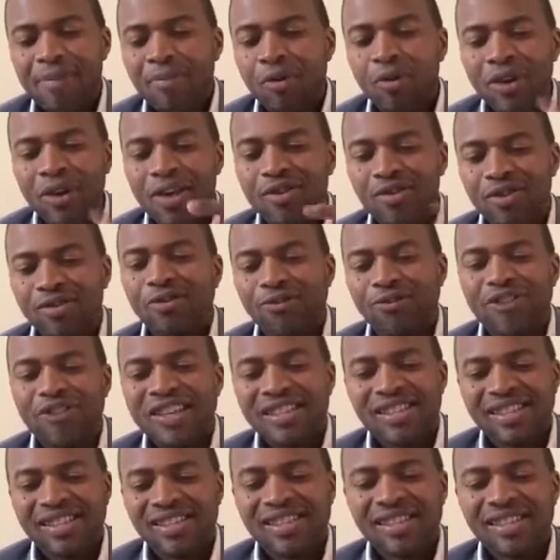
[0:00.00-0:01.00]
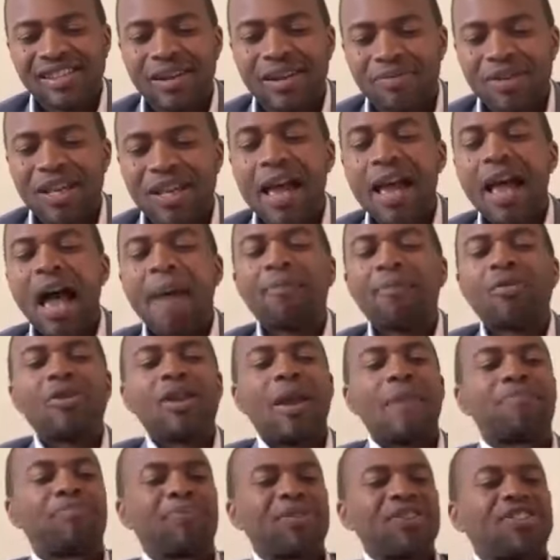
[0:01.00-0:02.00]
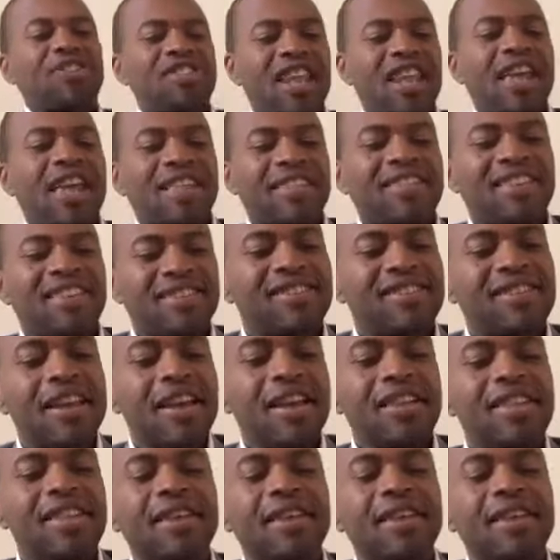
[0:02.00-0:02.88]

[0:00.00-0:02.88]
I'm going to use verses and scriptures. I'm going to preach like this.